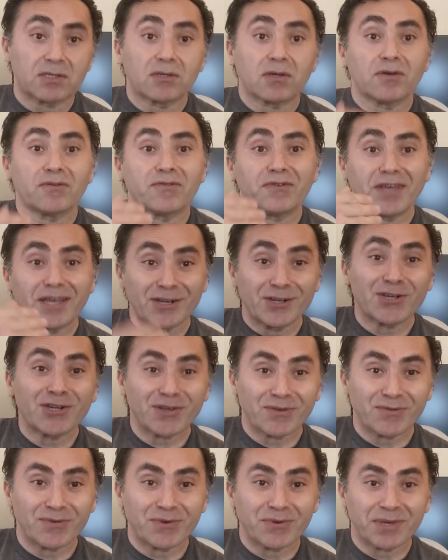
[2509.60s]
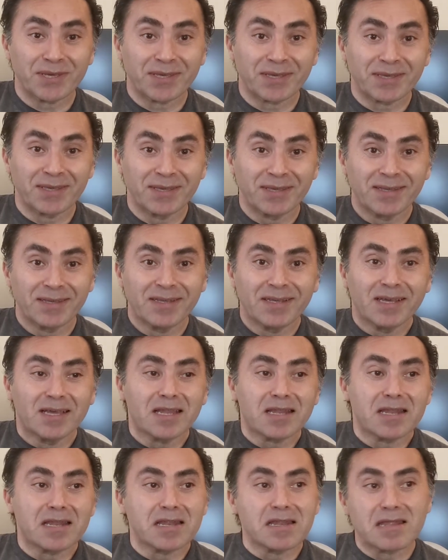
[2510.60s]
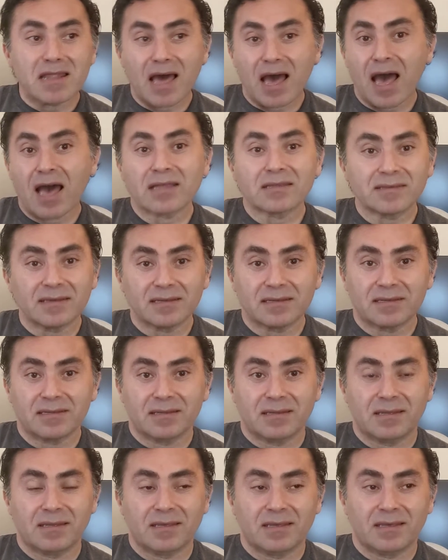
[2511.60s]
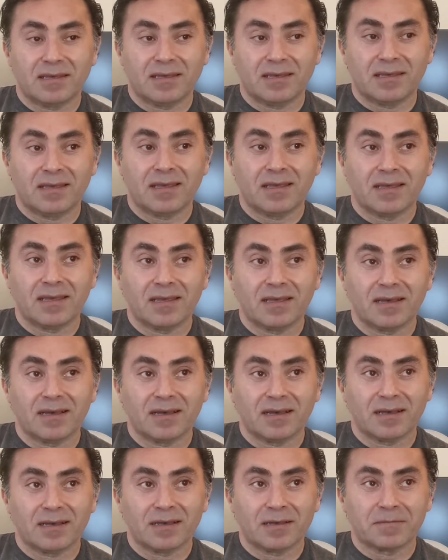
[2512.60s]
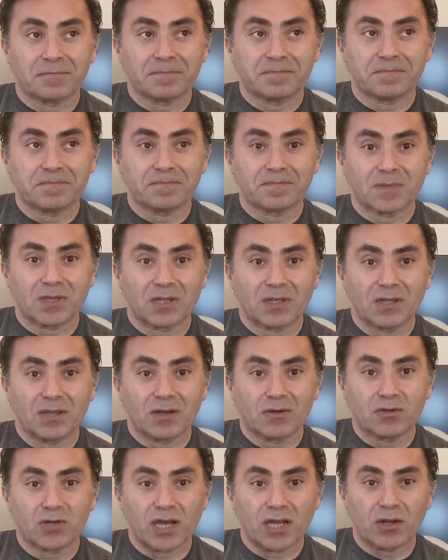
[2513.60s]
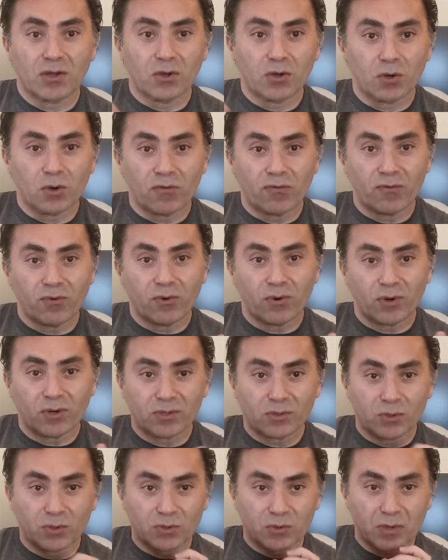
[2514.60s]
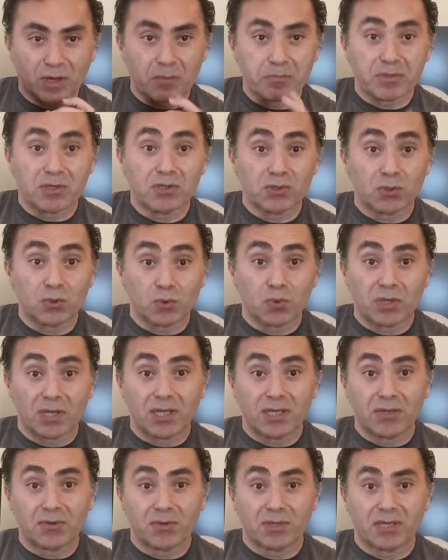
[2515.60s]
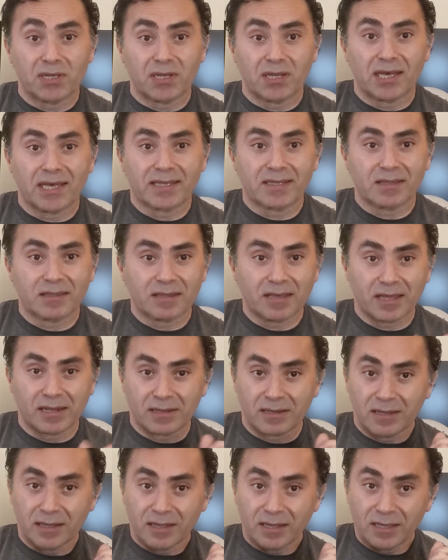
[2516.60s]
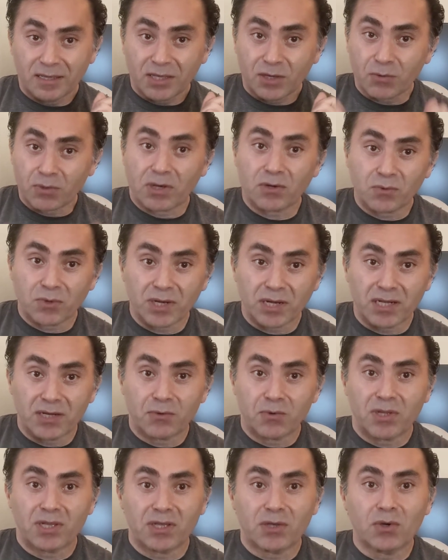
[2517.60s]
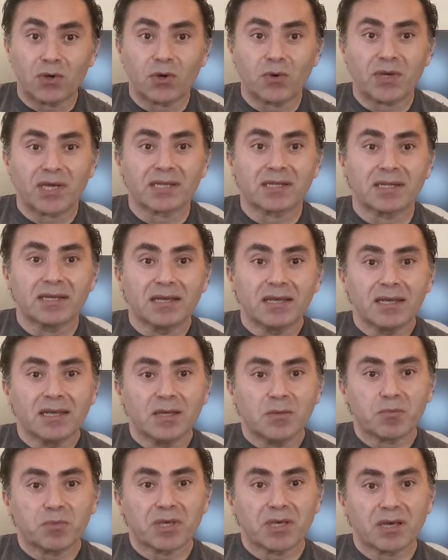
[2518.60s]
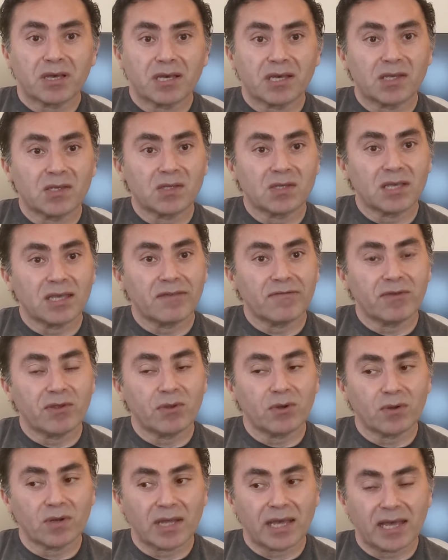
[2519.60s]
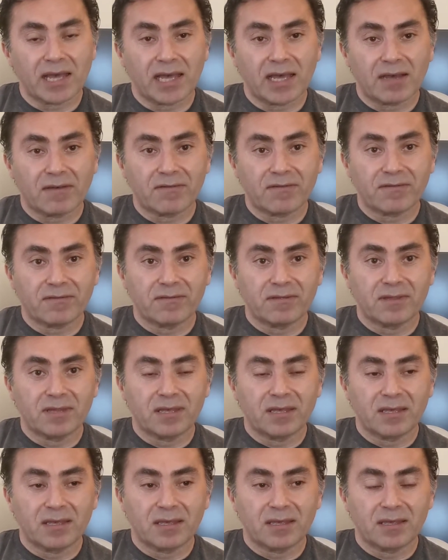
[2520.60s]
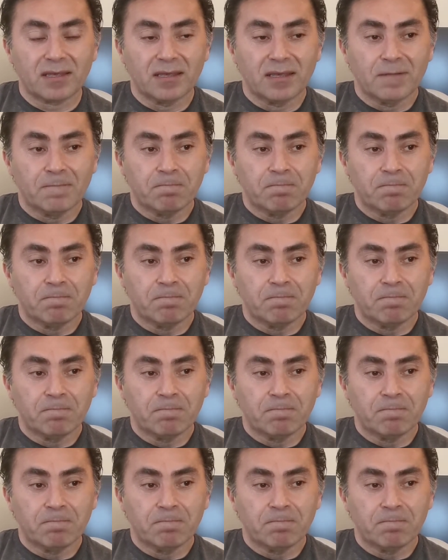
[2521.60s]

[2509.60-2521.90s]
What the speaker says: of interviewing, not the trying to go for those companies you really like and you want to really go in. Because if you don't have the